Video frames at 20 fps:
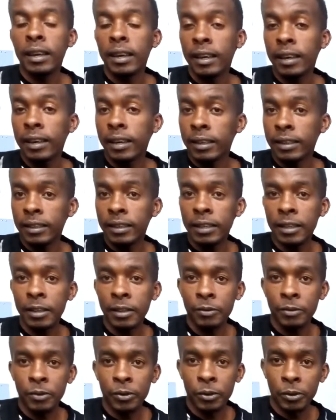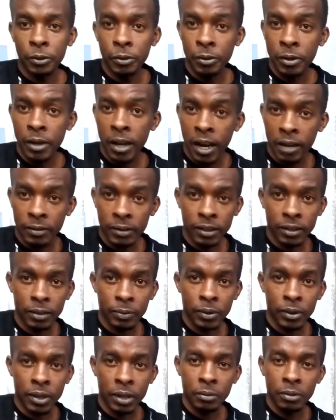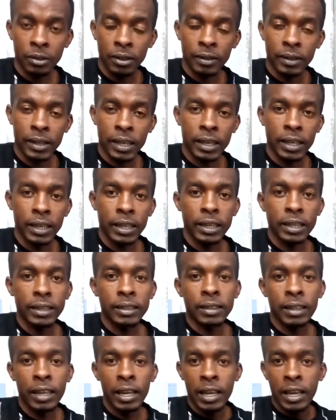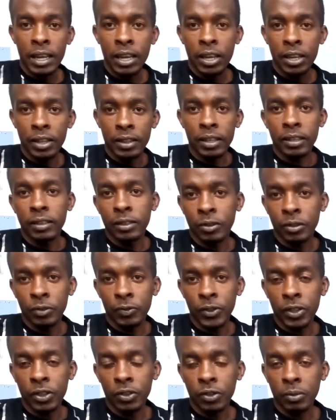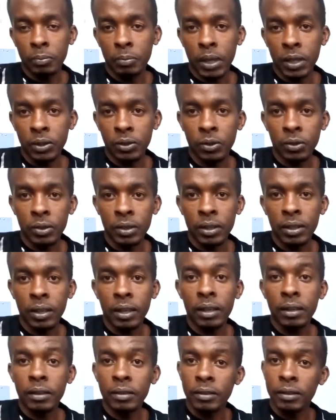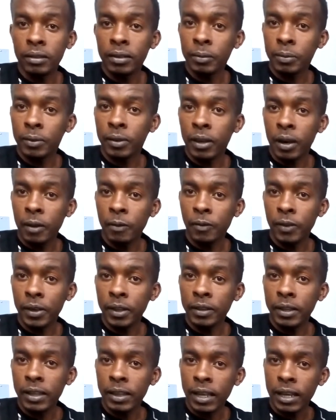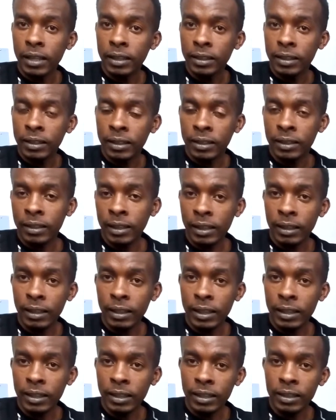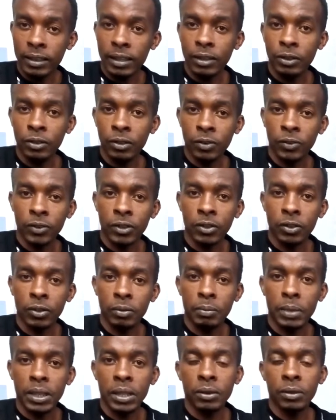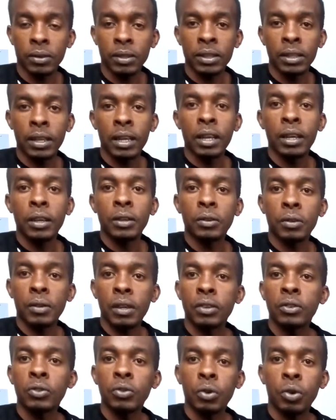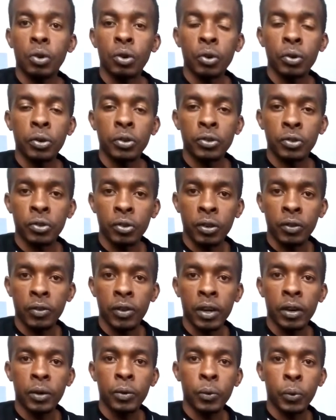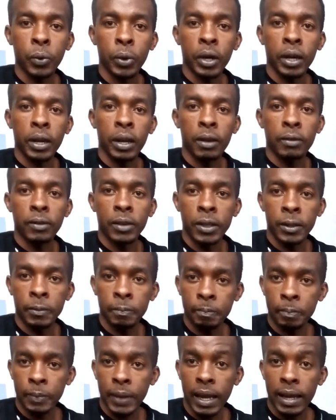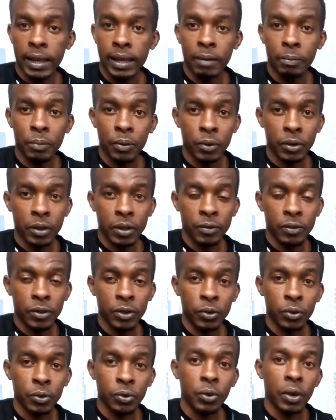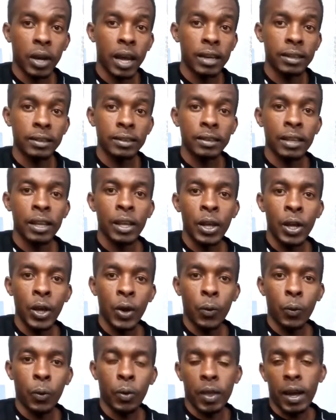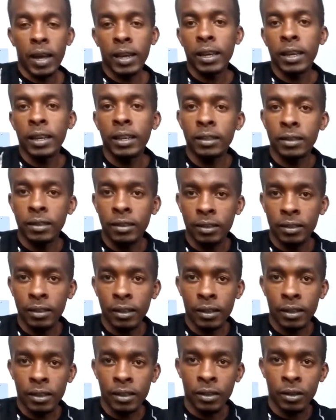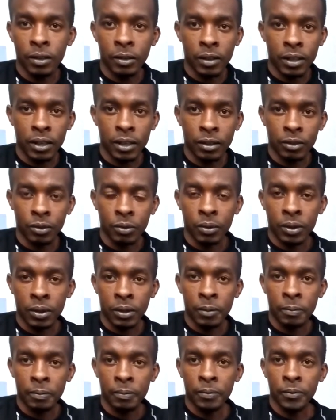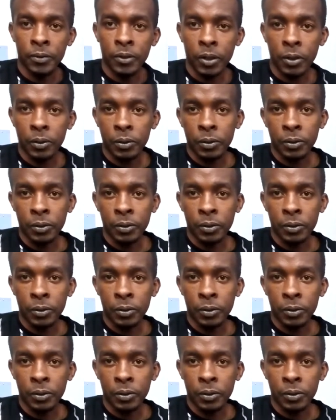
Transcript: And if you haven't subscribed to the channel yet, hit that notification button, subscribe first, and and then hit the notification button so that you're always notified whenever I upload a video. So guys, with that, let's see each other on the next one. Ciao.